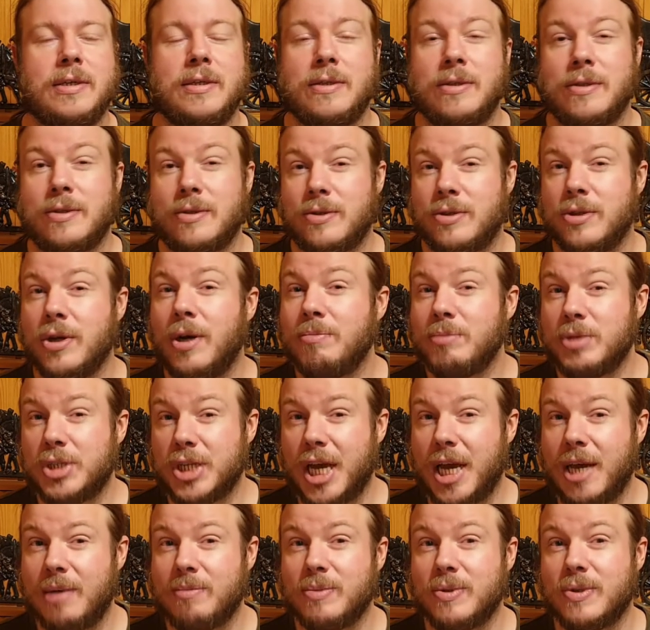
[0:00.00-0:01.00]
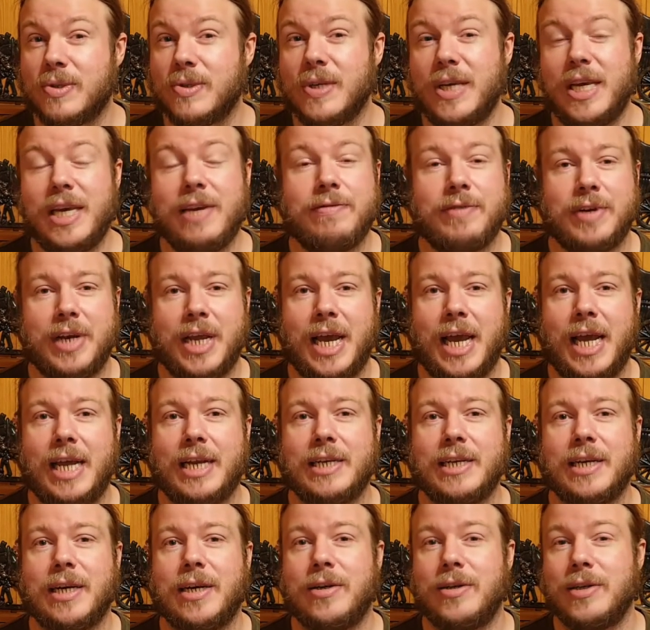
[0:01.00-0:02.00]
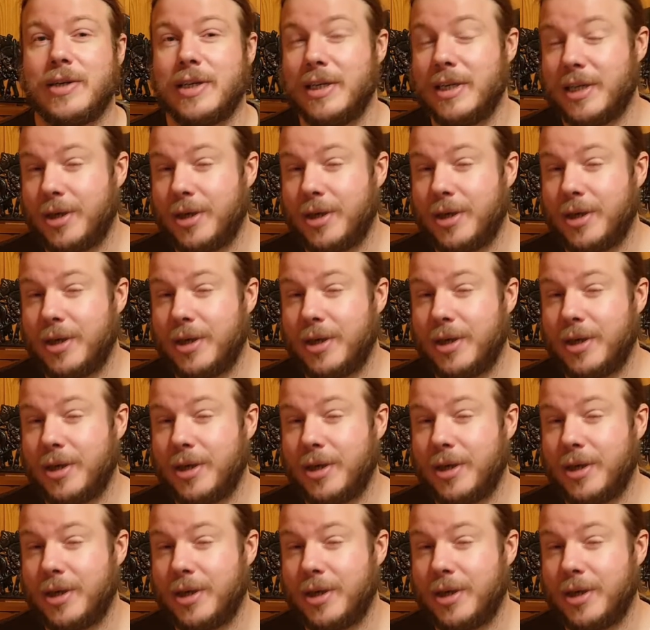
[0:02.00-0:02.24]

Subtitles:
Some GMs even hand out a